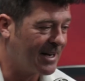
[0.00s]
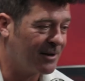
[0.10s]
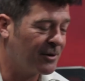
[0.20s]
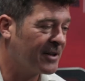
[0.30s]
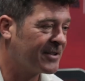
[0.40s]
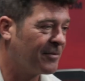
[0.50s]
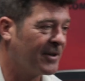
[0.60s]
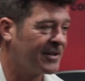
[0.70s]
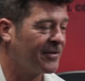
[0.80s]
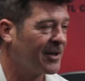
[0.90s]
download. It's
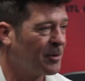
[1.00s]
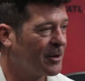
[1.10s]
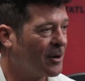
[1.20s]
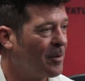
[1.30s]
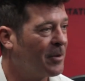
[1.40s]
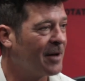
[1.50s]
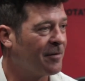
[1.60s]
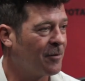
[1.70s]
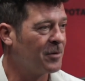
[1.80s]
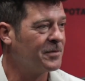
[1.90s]
it's available on all
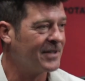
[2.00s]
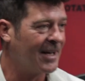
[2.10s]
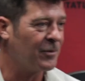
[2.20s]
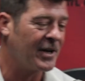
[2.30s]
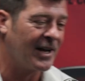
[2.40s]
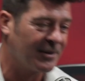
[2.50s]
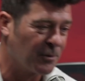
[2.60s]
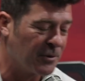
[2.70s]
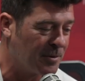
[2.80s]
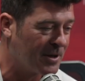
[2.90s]
platforms. Spotify, and we got Apple the
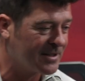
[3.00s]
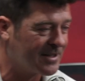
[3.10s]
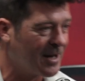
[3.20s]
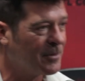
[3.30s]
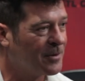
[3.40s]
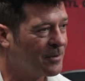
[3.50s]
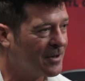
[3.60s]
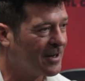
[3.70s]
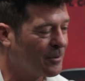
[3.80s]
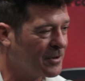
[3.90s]
remix Apple. coming
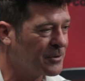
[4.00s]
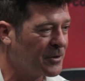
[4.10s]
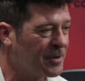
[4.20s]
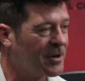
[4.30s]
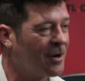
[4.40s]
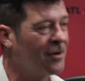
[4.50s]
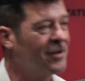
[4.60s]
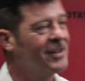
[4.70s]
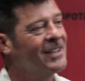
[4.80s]
uh, with Dream Doll